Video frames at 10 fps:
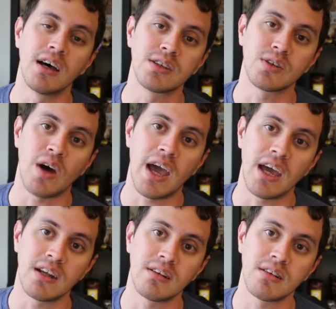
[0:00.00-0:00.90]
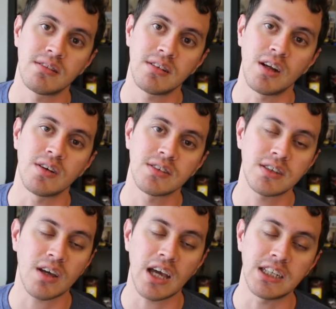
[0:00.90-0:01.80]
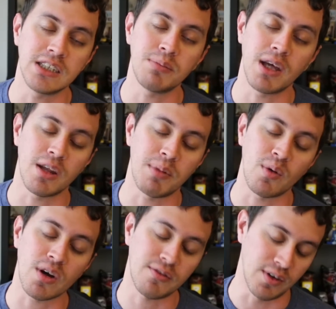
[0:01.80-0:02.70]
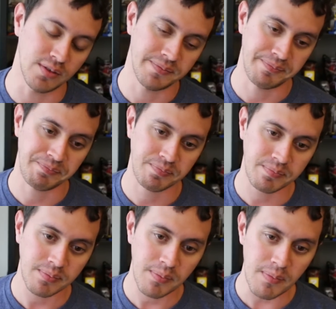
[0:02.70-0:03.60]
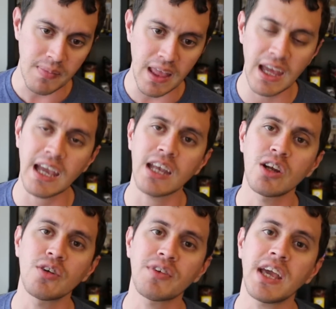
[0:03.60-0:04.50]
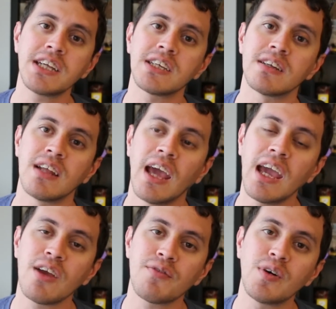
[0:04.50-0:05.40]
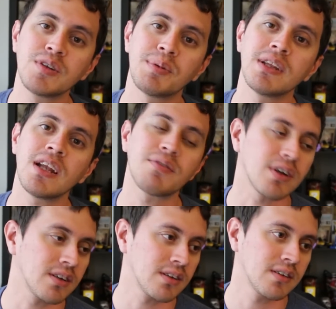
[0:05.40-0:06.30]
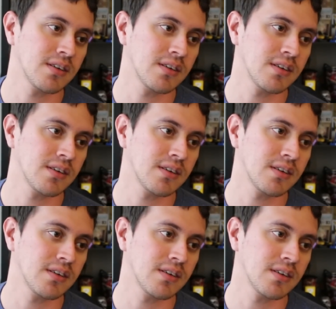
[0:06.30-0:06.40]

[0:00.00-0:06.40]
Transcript: So I had, still got Gmail on my work phone. I get a notification. Hey, your phone's been delivered.